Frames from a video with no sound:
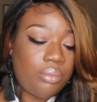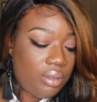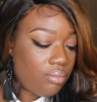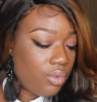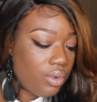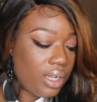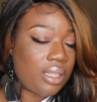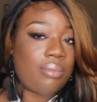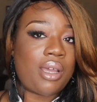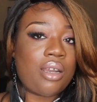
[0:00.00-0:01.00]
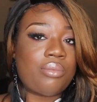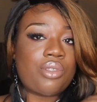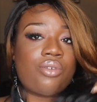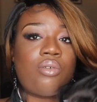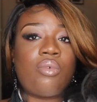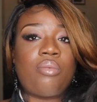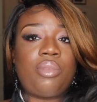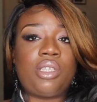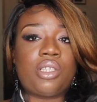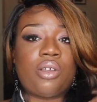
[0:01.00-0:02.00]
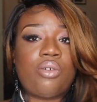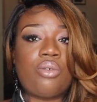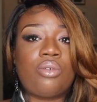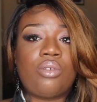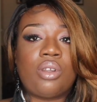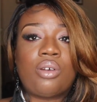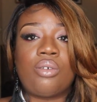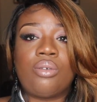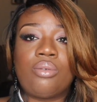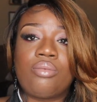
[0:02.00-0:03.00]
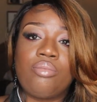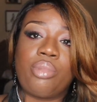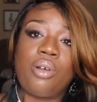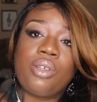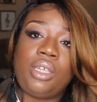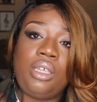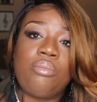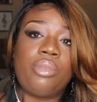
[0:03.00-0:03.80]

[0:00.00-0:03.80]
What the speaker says: bit more at the bottom so it won't be so, you know, bulky.